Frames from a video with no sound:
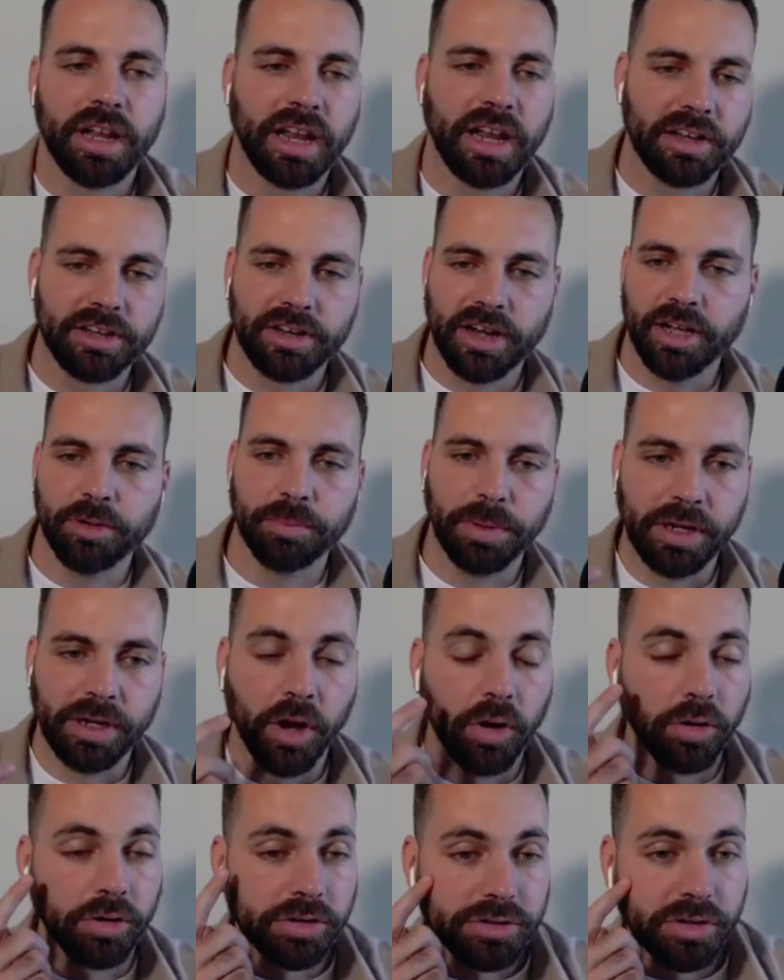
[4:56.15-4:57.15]
how you're helping
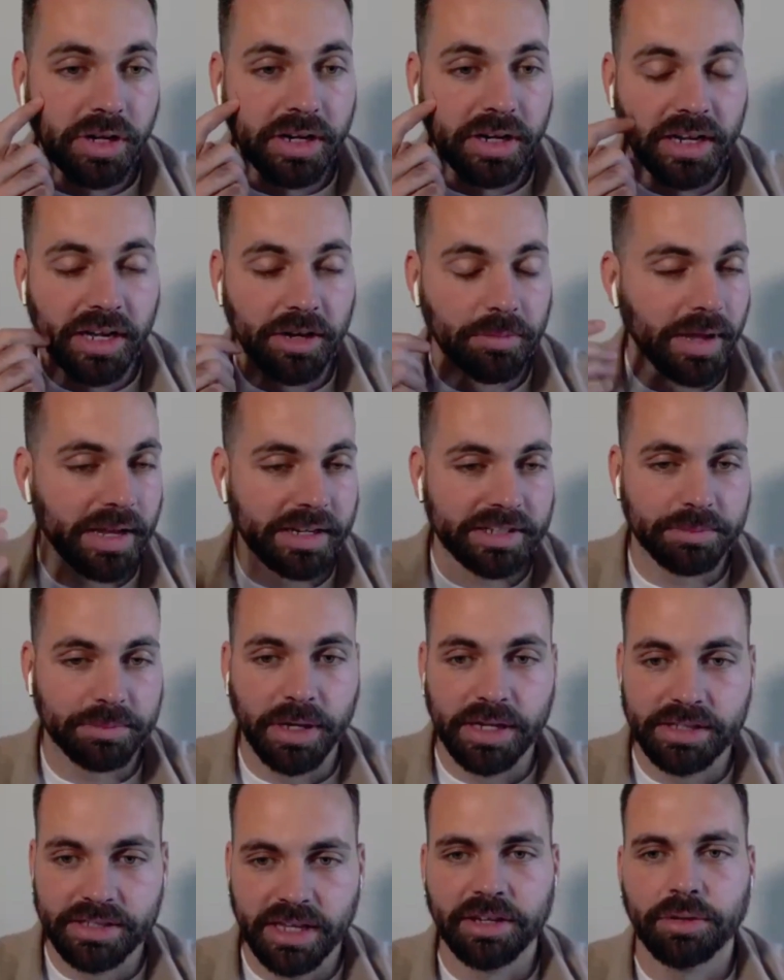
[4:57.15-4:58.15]
owners right now
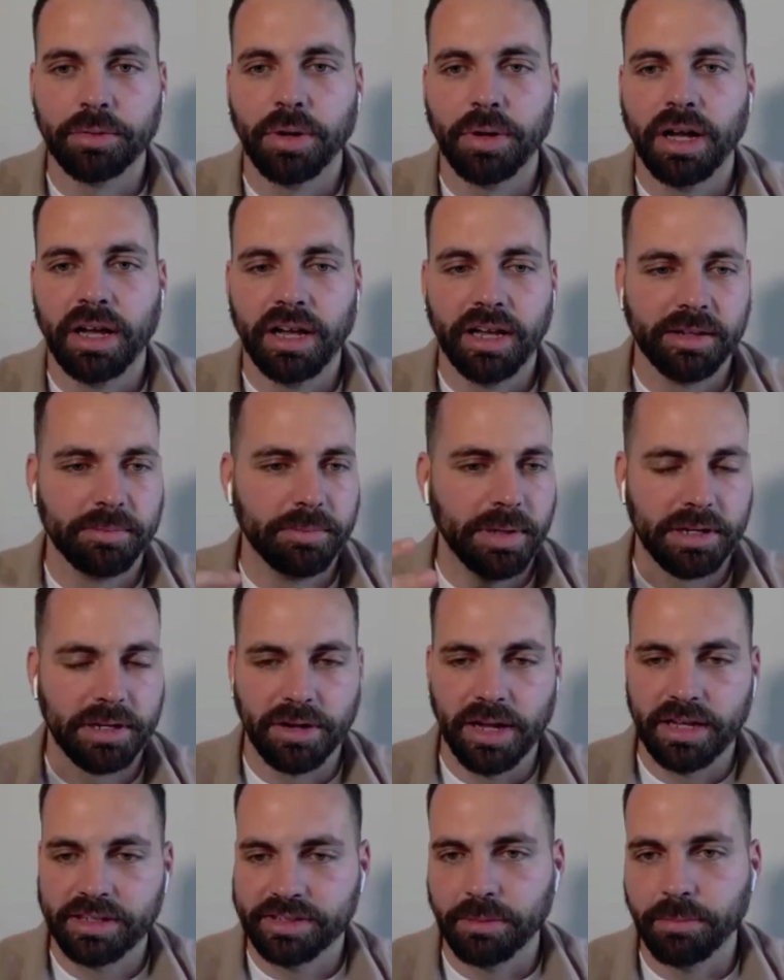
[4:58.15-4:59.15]
maximize NOI, better
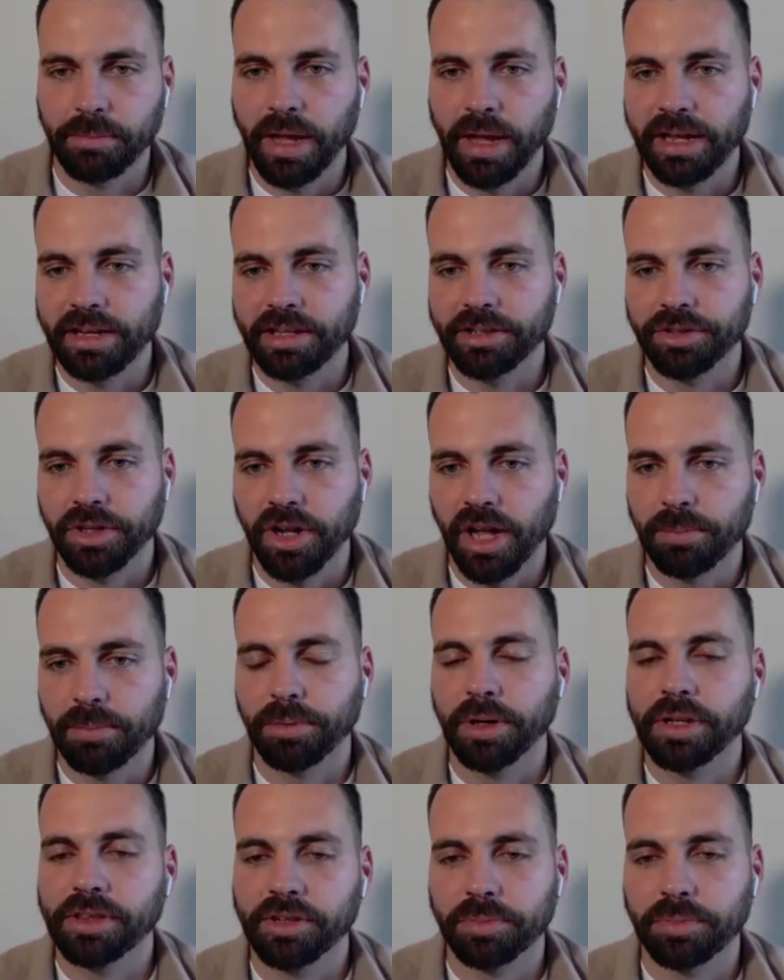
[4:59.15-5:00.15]
asset manage, and
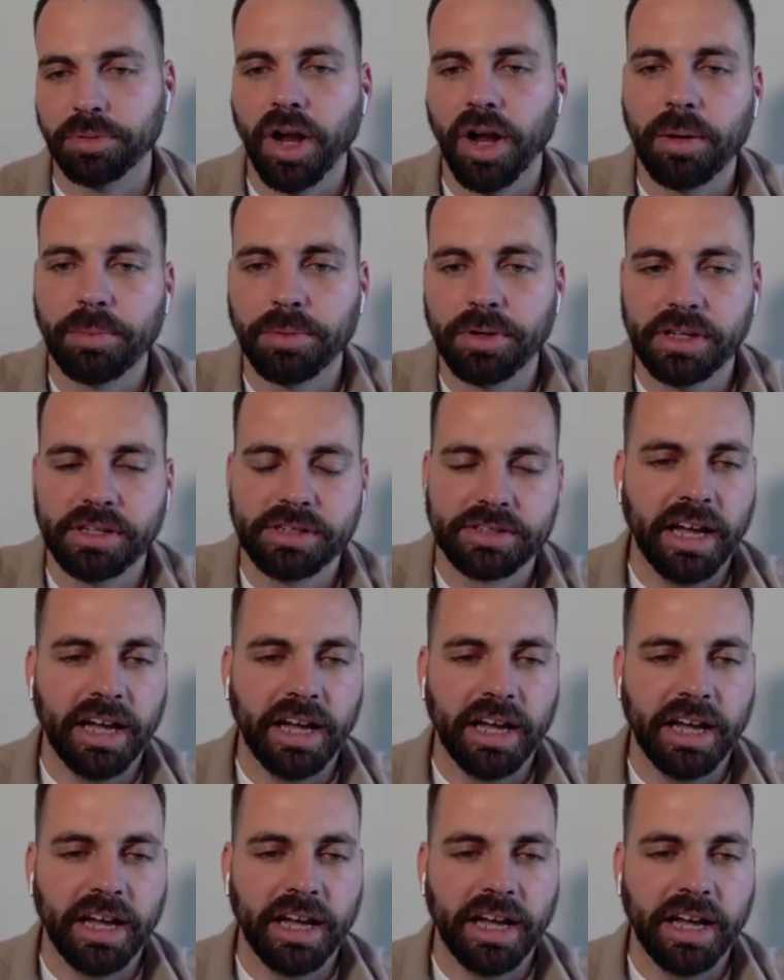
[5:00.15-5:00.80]
operate their properties.